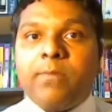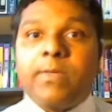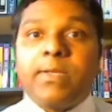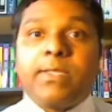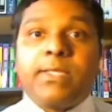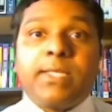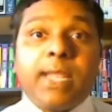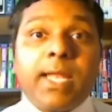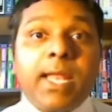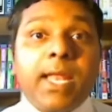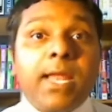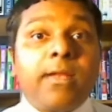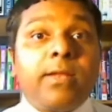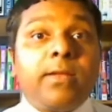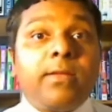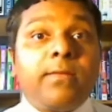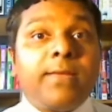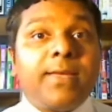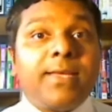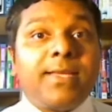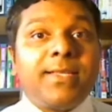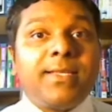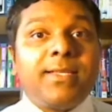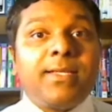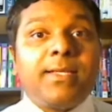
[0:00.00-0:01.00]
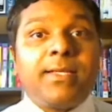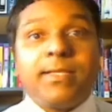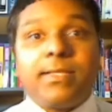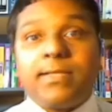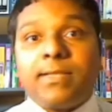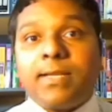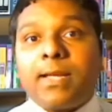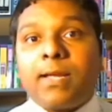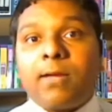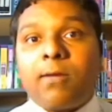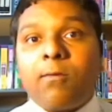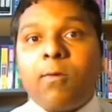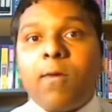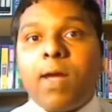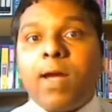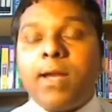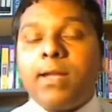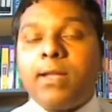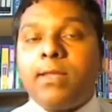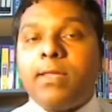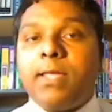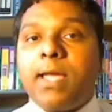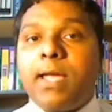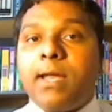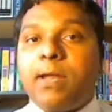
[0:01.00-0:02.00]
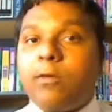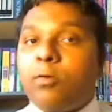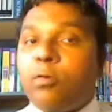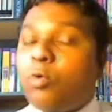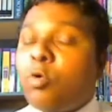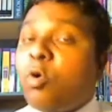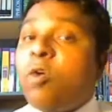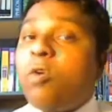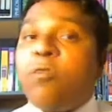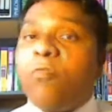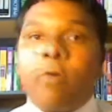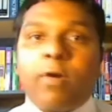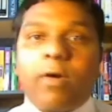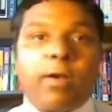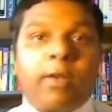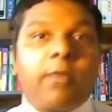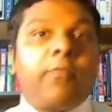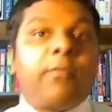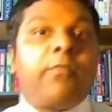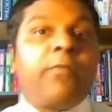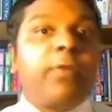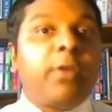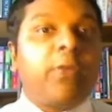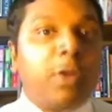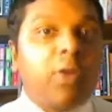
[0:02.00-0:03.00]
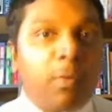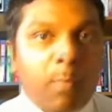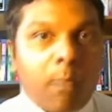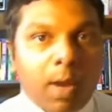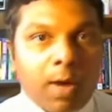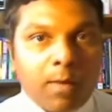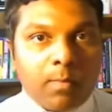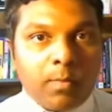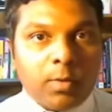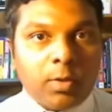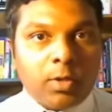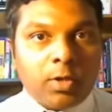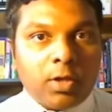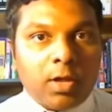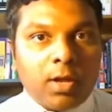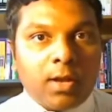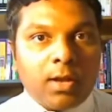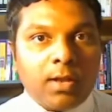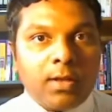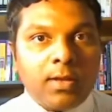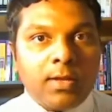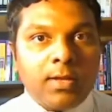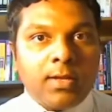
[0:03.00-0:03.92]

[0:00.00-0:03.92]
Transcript: If a sedative agent is required, then go for phenobarbital.